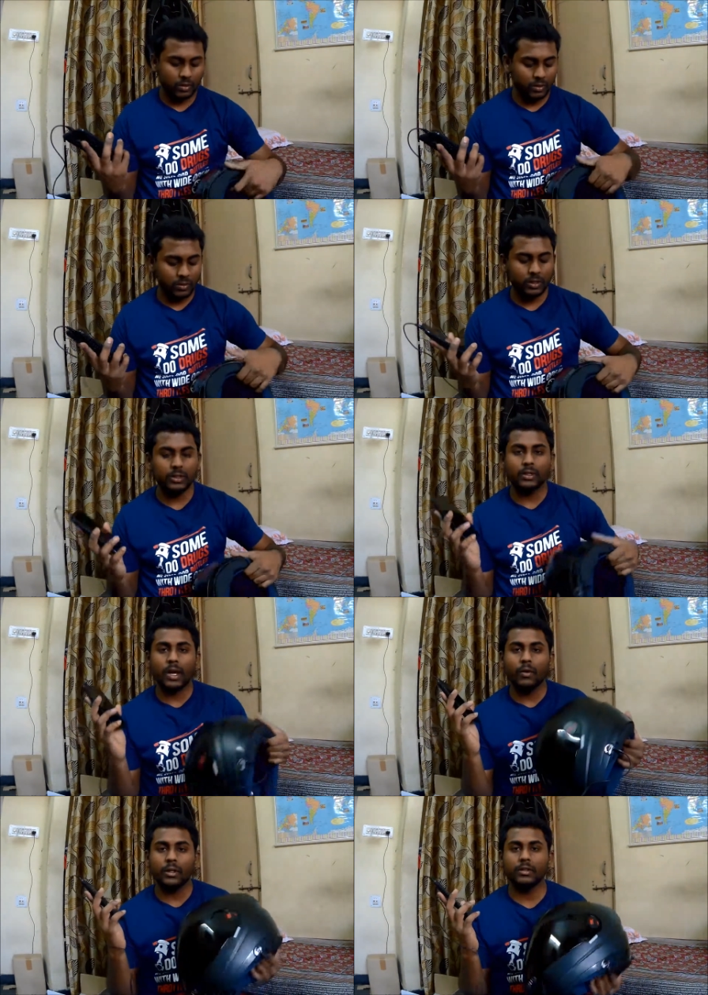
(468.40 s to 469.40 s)
so this is
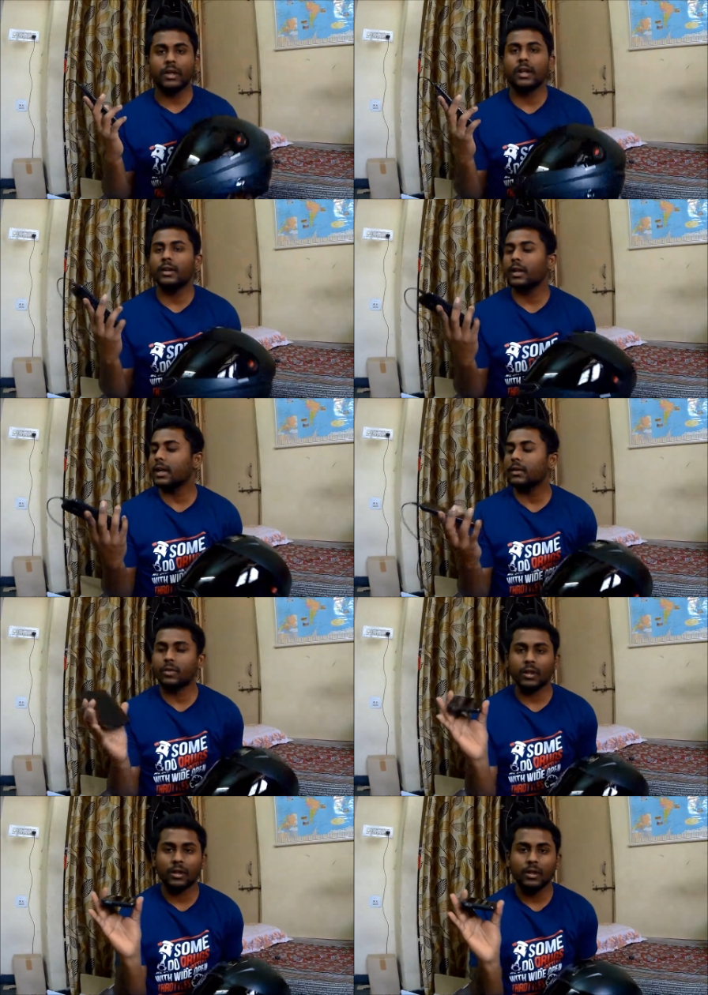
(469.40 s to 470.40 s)
how it is connected and you
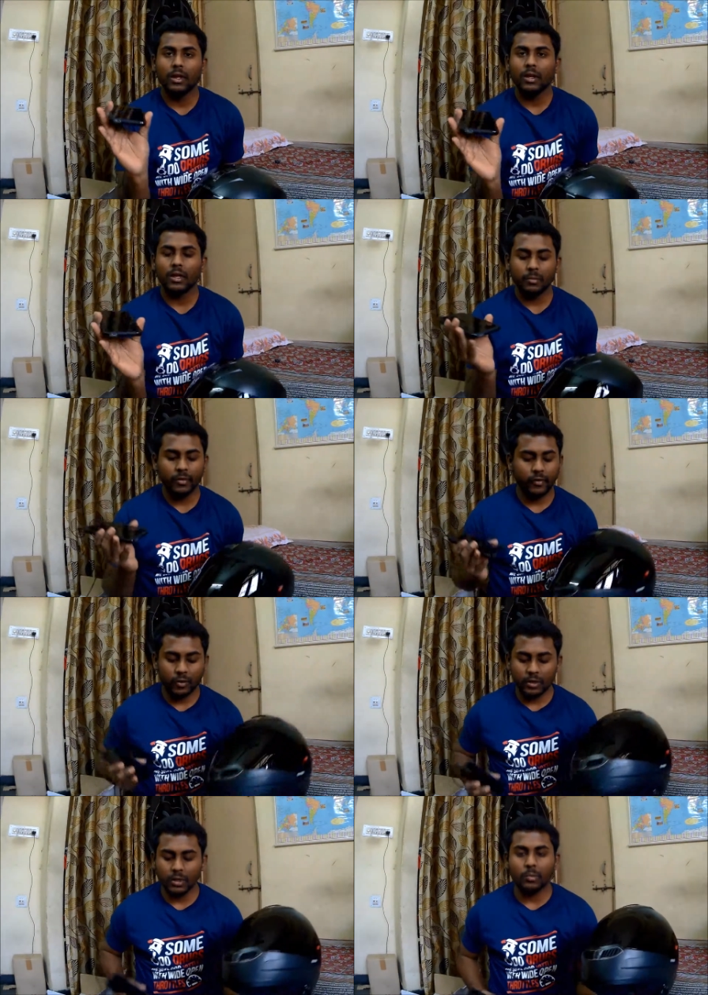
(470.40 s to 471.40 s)
can keep your
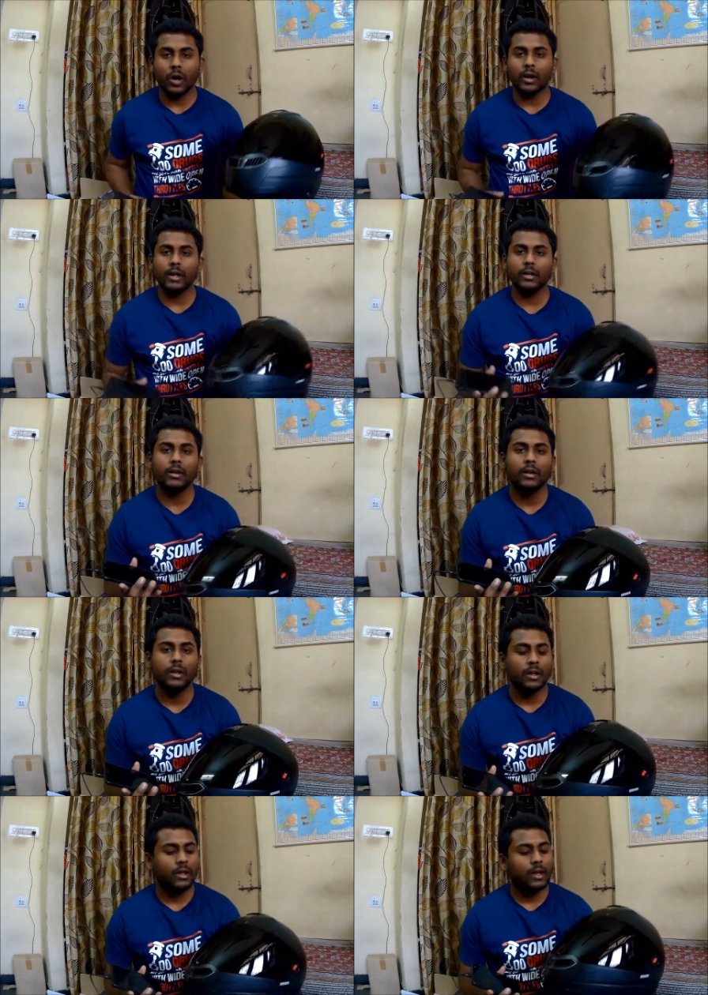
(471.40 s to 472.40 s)
phone in the pocket
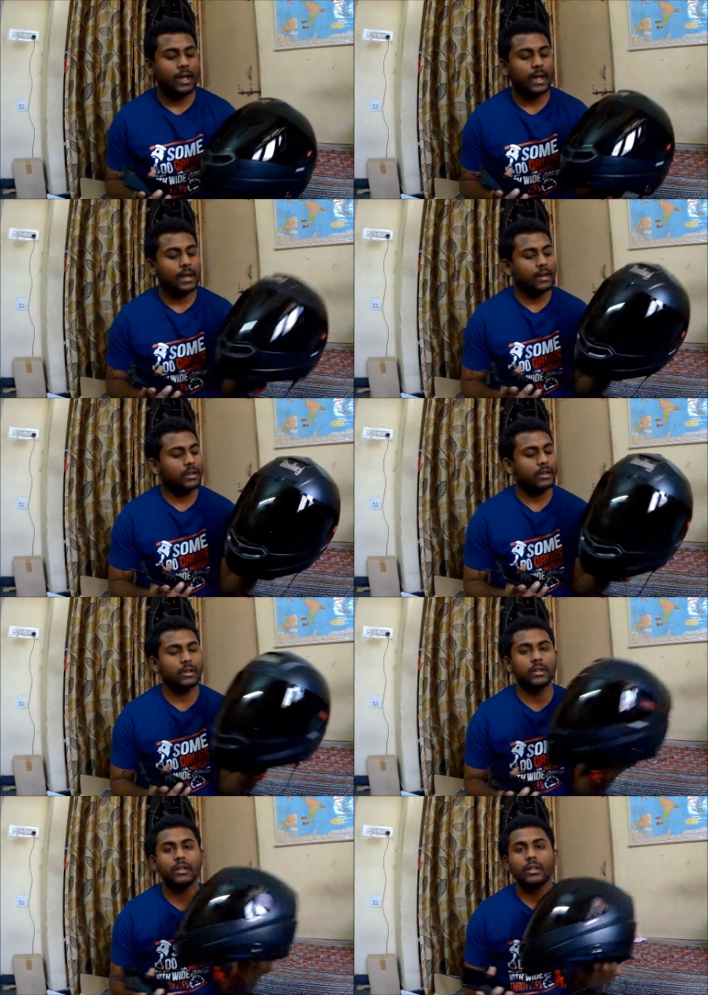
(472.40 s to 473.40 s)
and
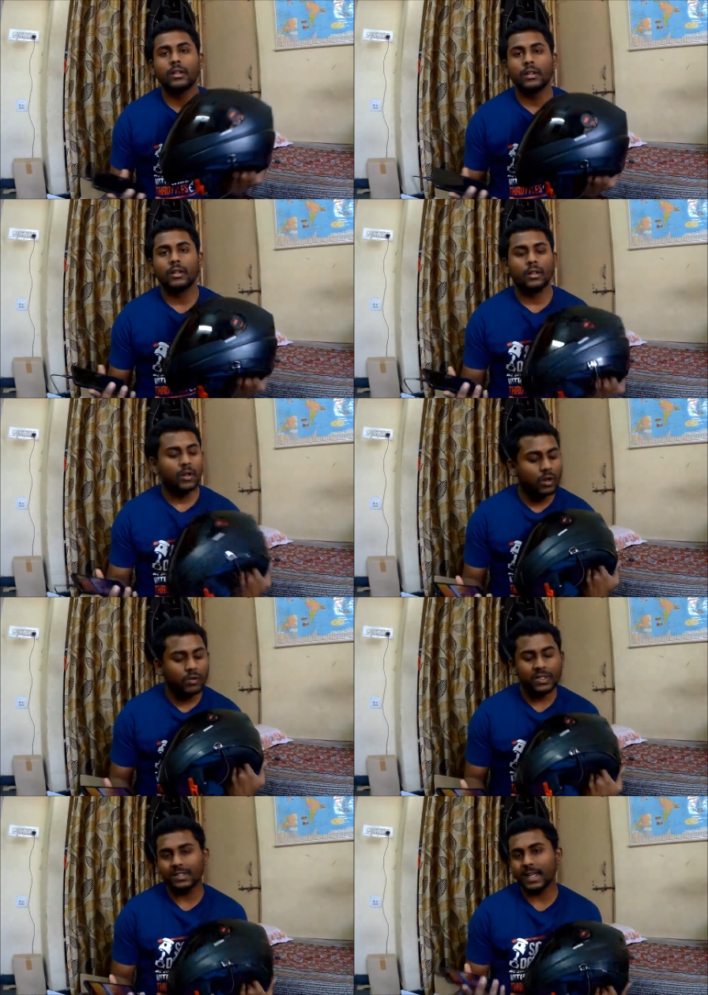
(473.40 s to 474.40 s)

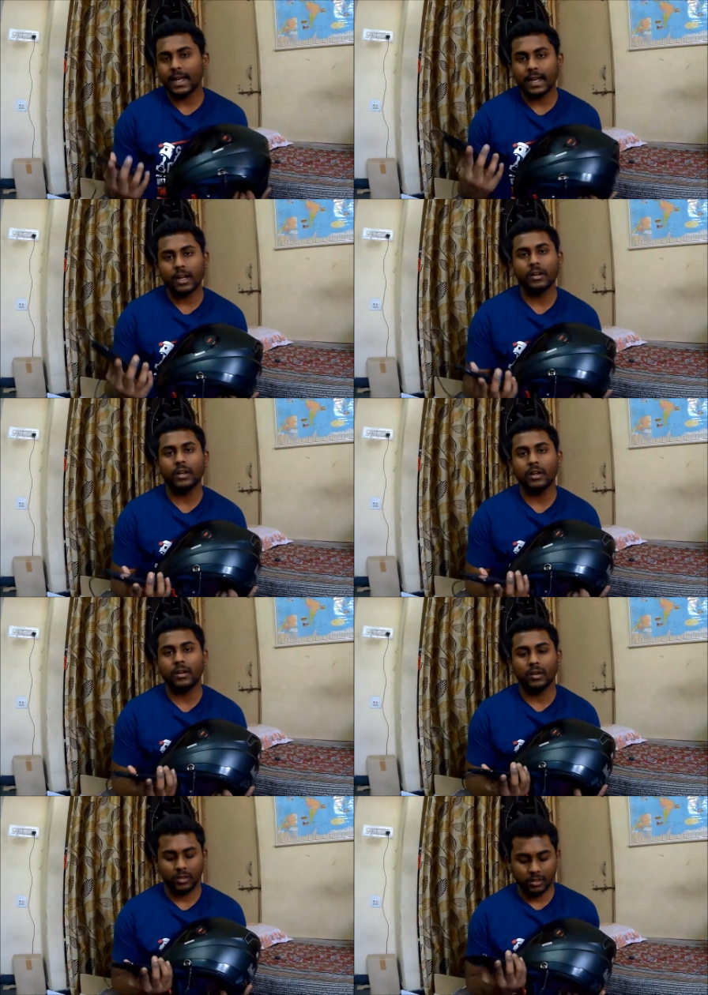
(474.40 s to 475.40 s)
always stay connected
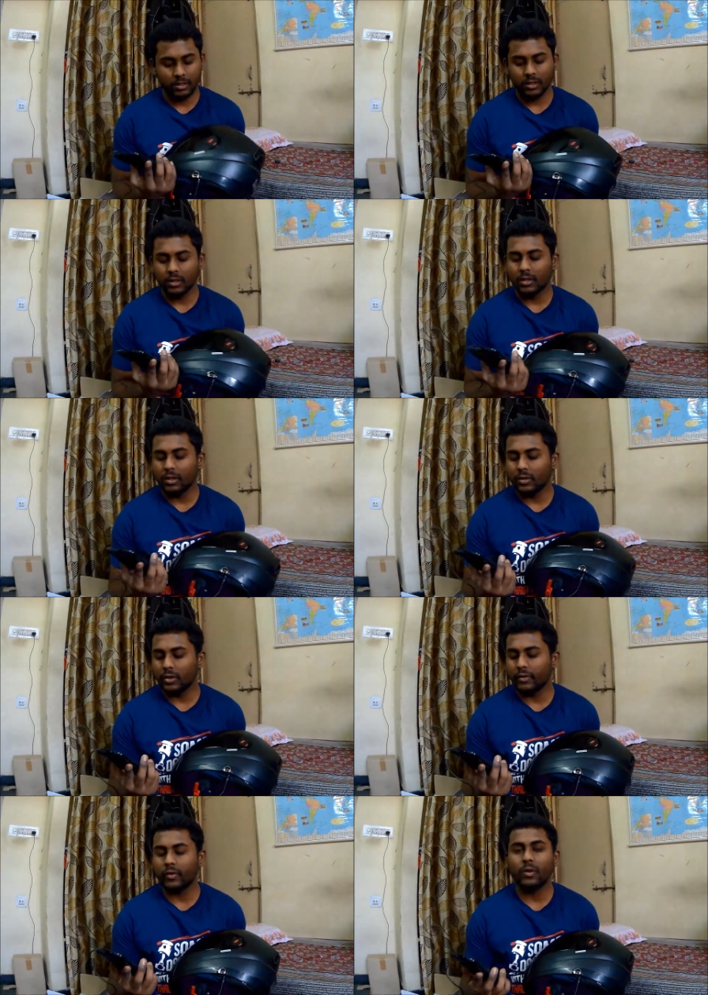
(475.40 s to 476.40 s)
to
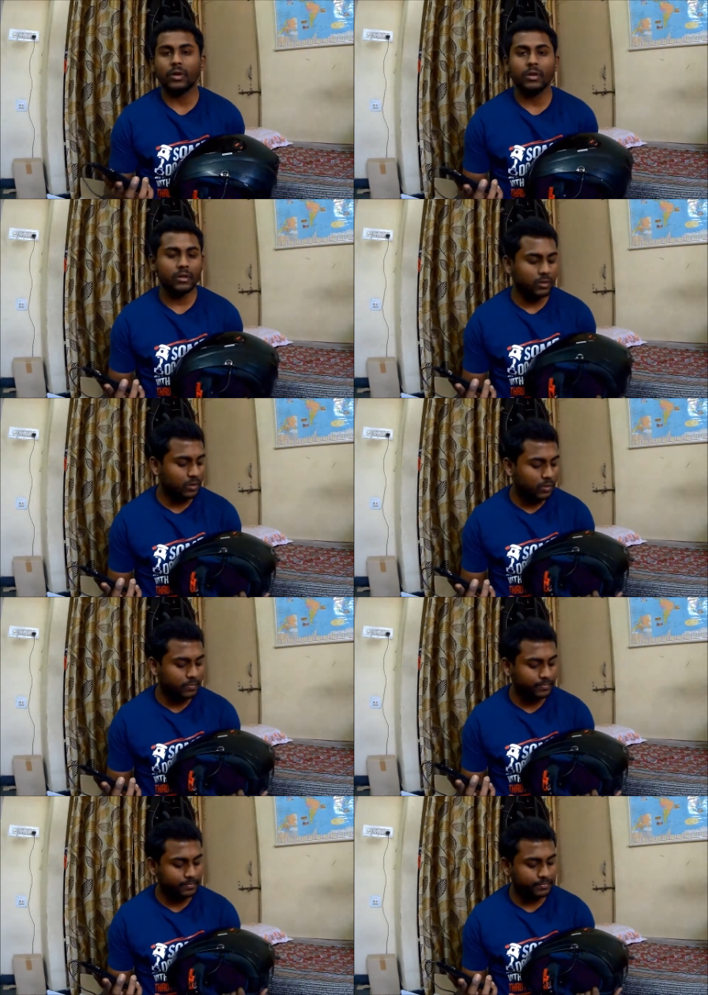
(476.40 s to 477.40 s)
your phone so
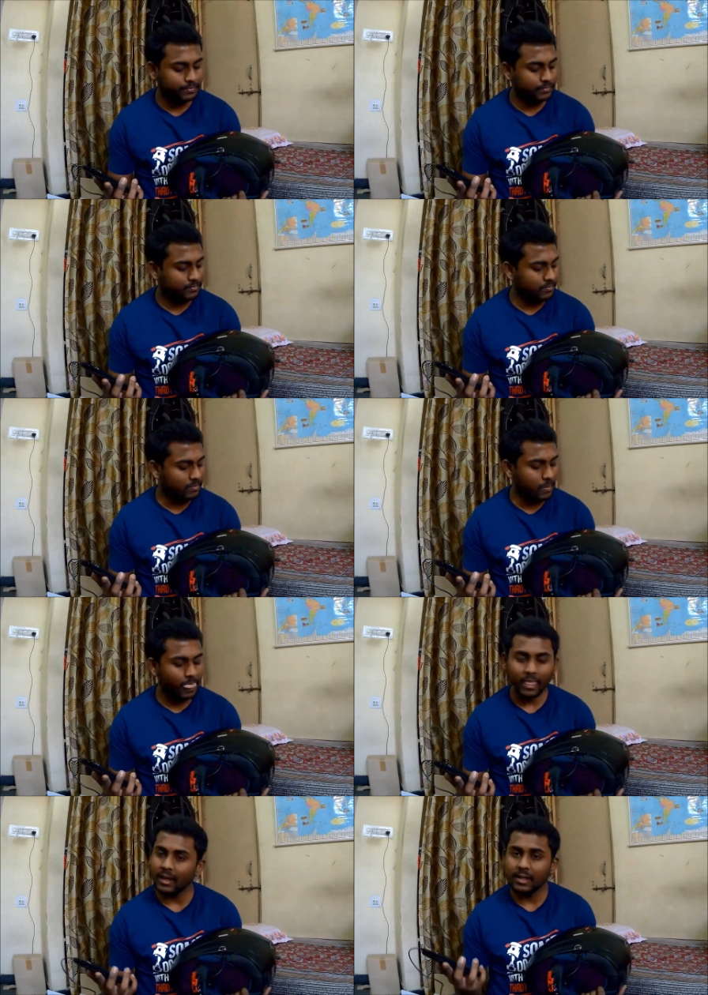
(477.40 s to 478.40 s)

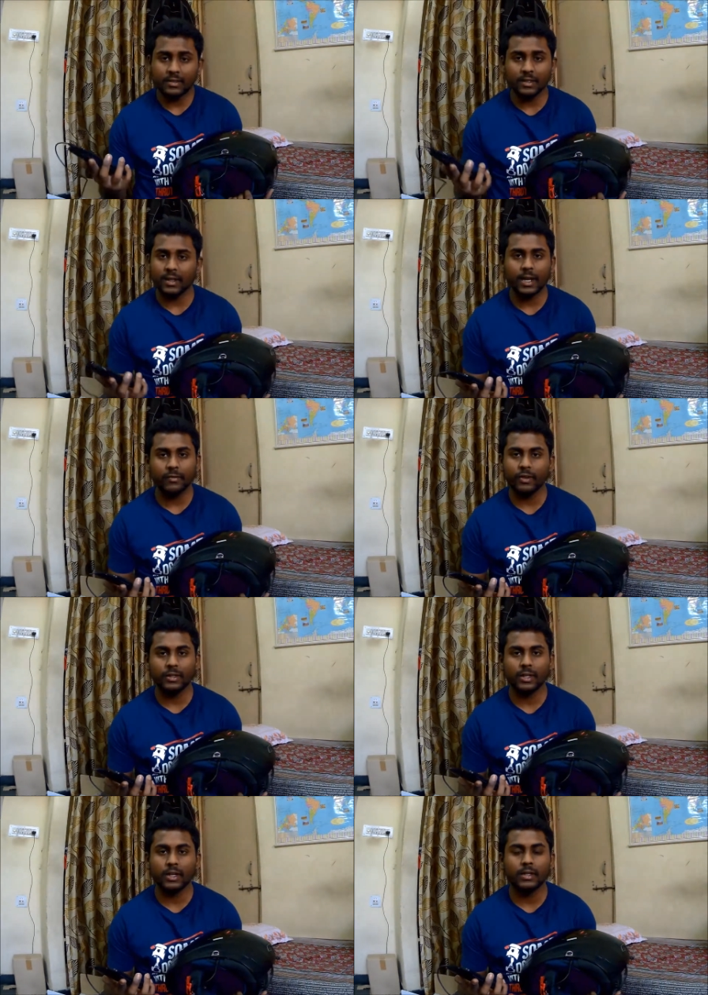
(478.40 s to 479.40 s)
it is a great
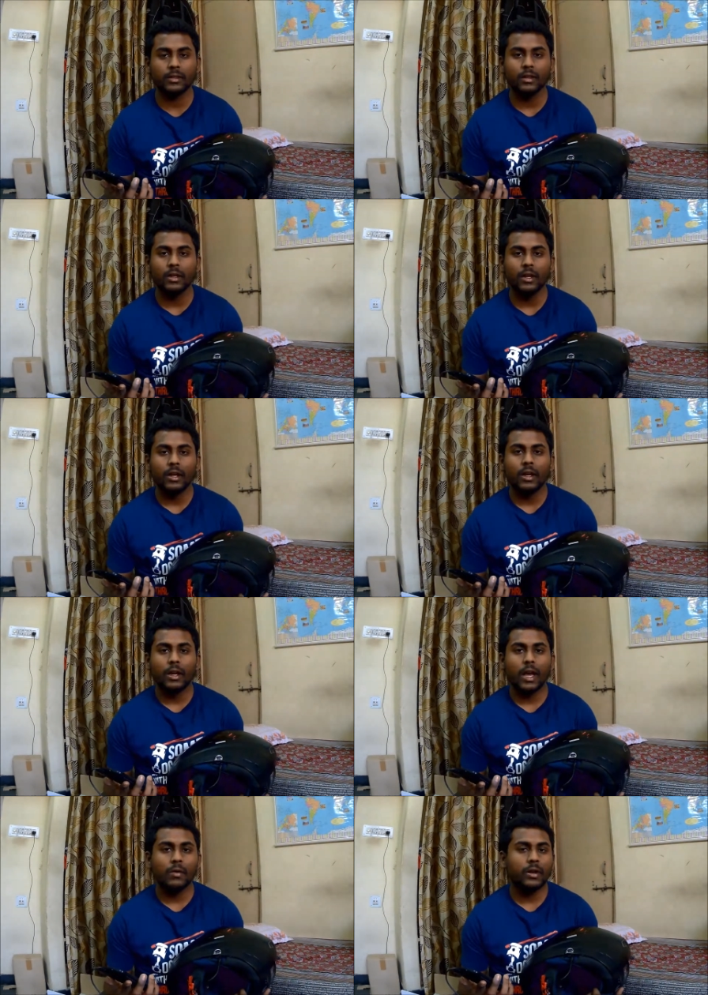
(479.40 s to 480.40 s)
feature guys I